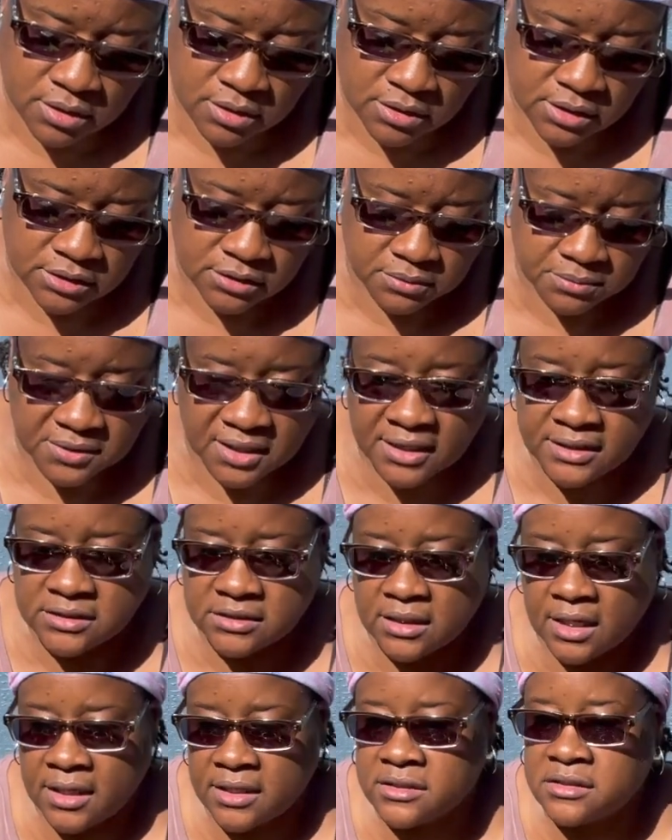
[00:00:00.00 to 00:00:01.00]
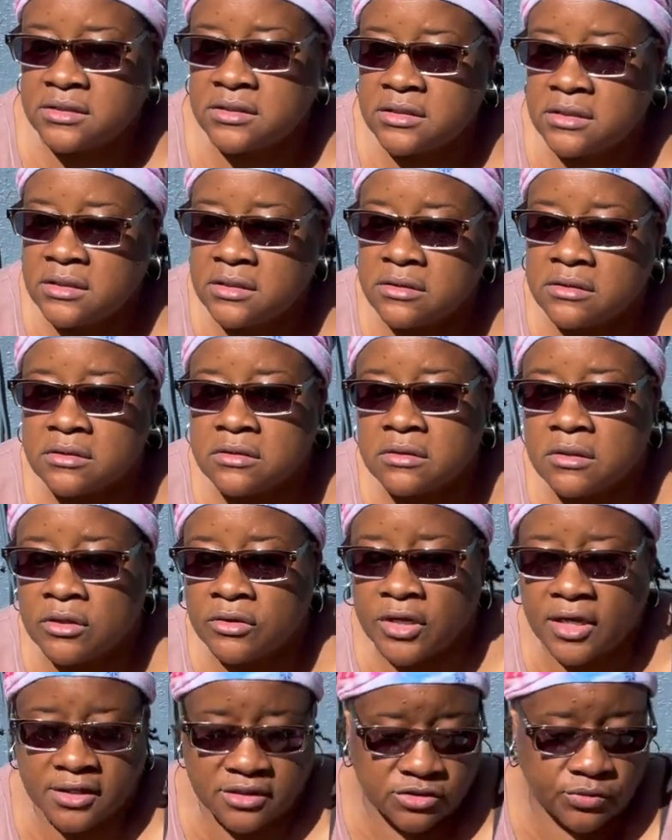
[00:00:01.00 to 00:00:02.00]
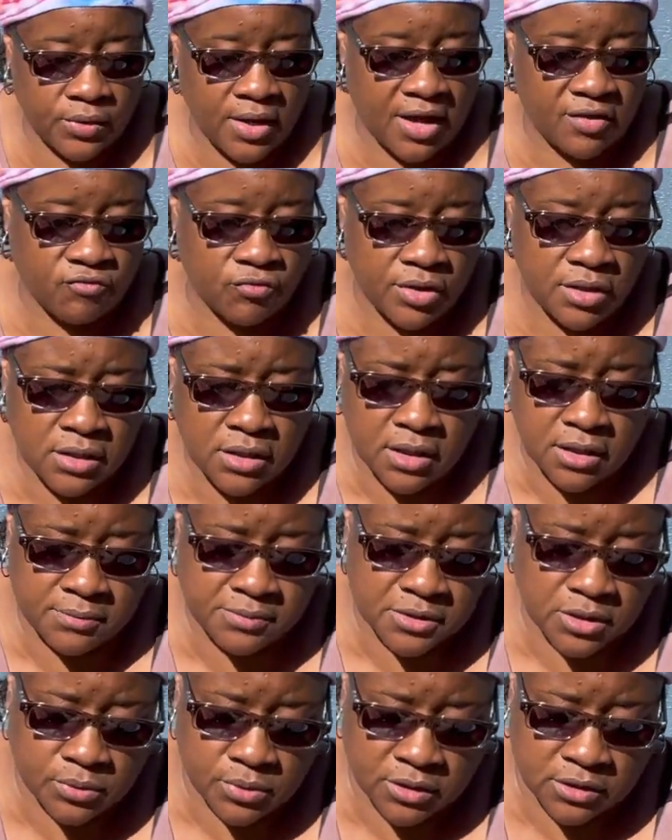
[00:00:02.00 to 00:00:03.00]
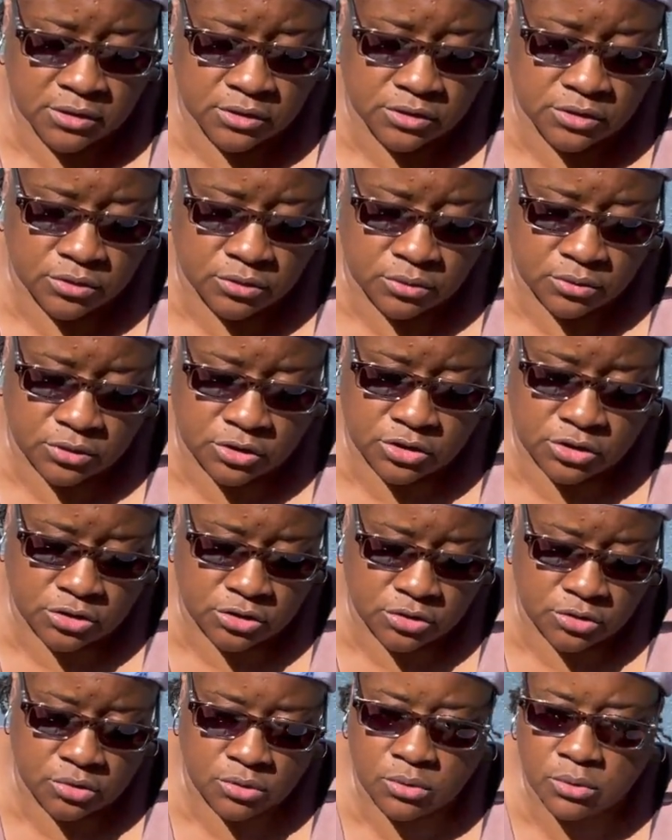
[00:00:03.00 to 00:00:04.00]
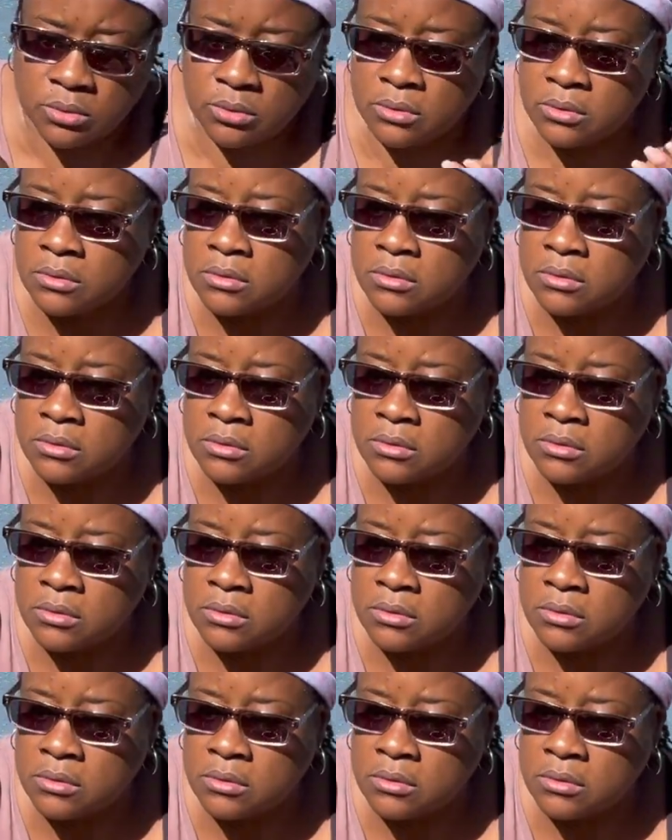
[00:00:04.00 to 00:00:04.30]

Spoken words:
These some nice size seeds. Okay, so we have 1 cup, so we're gonna do 2.